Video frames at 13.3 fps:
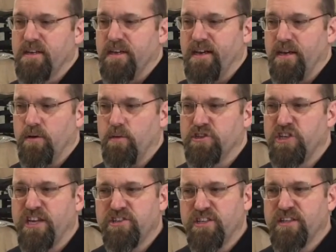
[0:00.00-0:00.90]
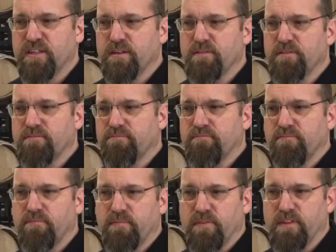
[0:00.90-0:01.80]
We're changing
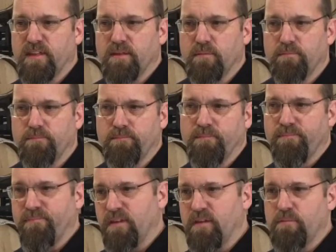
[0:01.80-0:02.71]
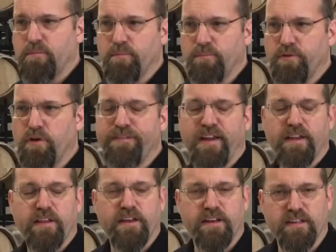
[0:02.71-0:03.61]
the
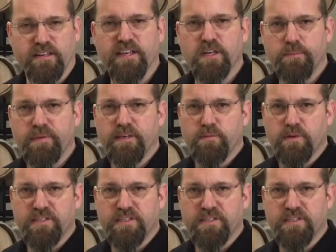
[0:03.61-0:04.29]
profile on it a little bit.